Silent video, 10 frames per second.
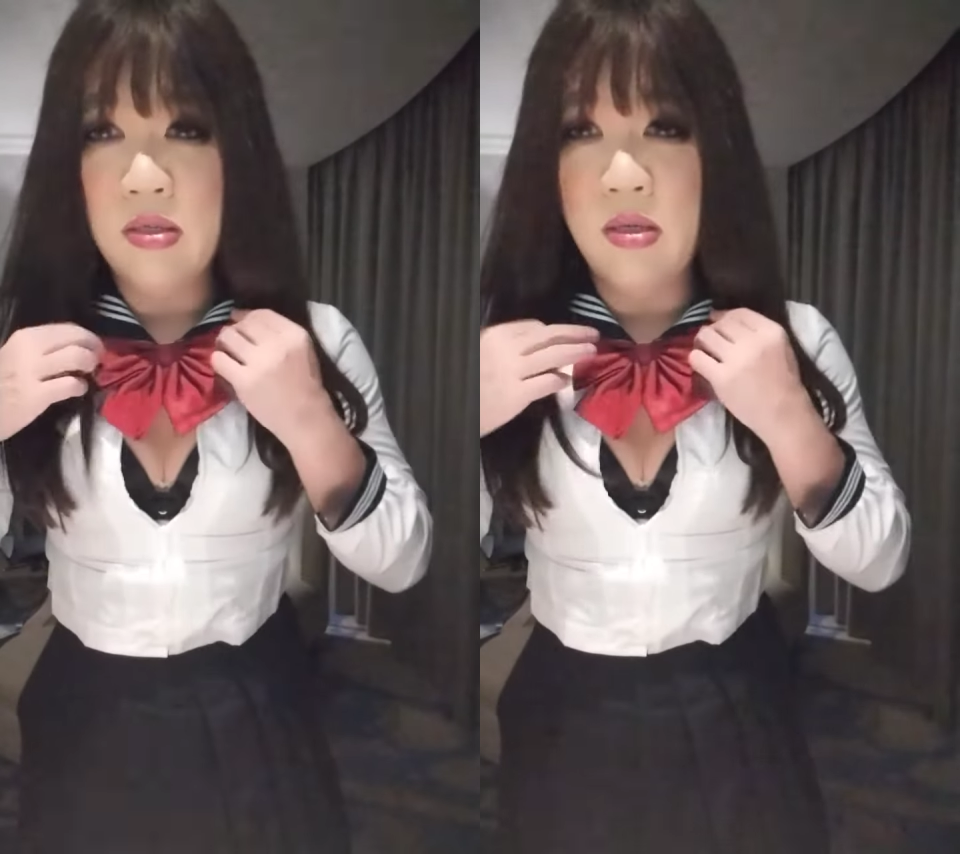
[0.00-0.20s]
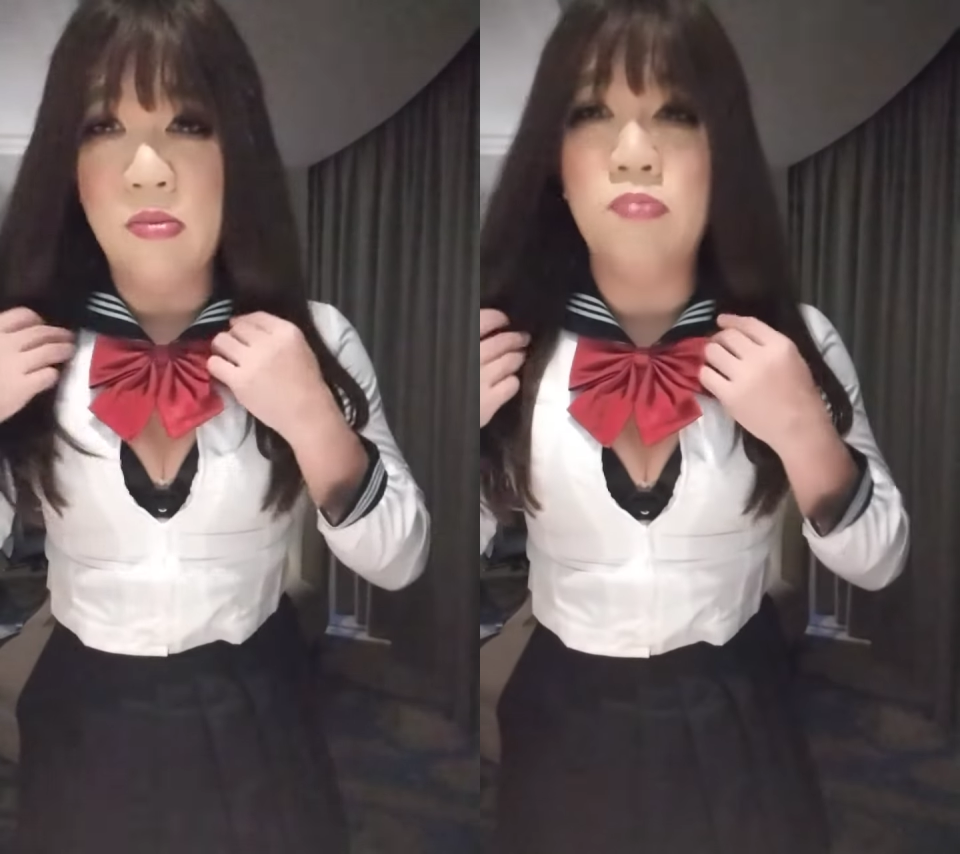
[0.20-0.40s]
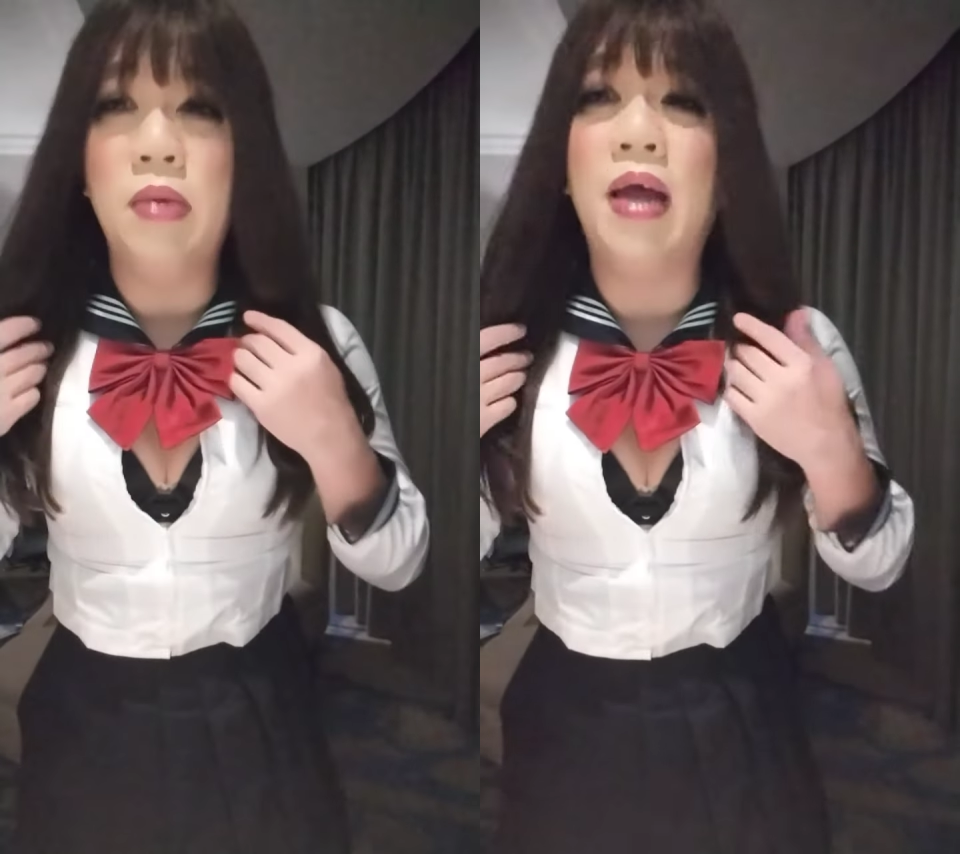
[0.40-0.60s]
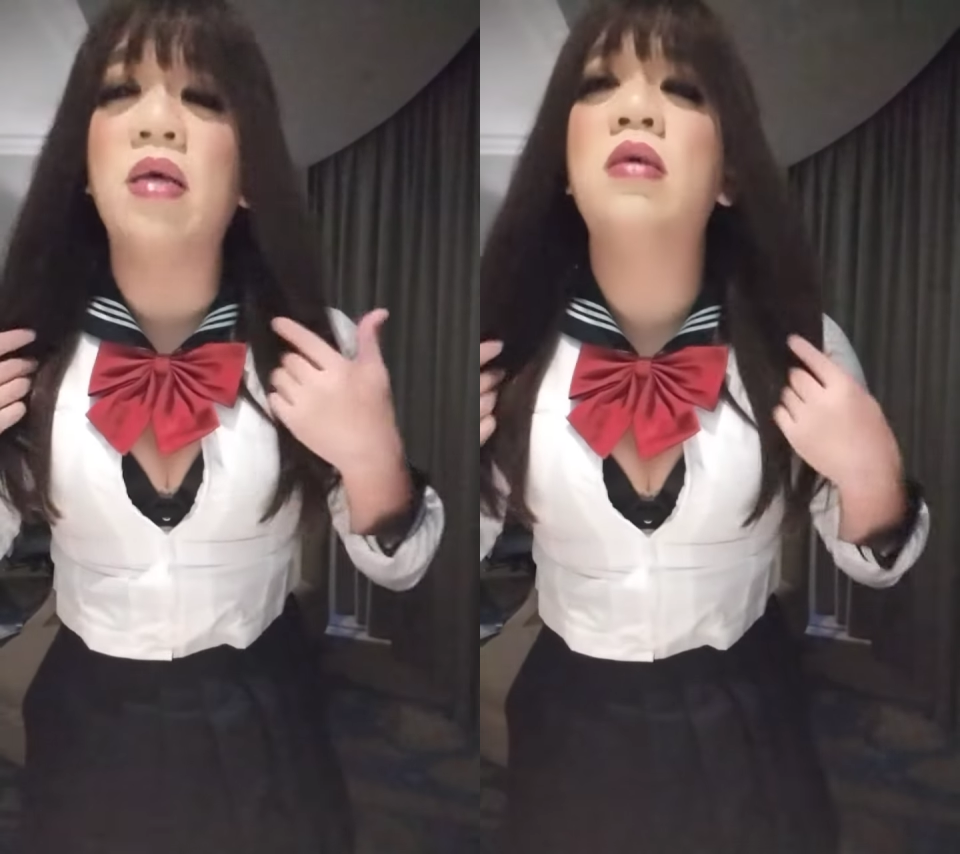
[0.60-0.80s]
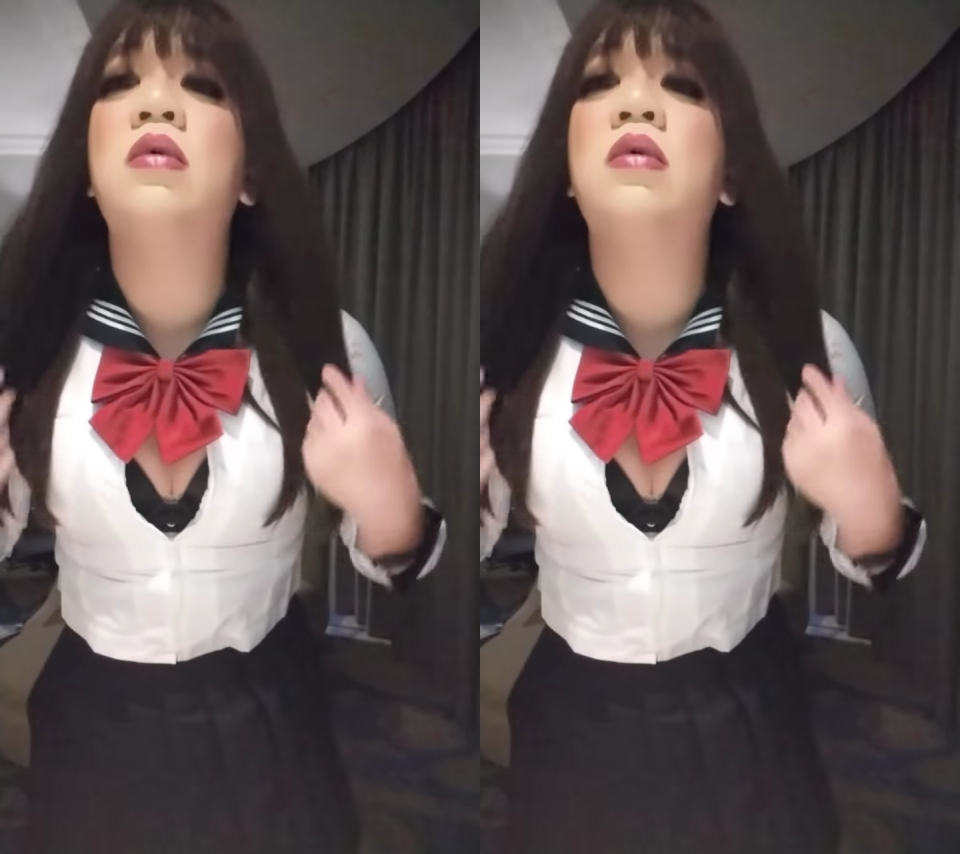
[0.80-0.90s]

seems better.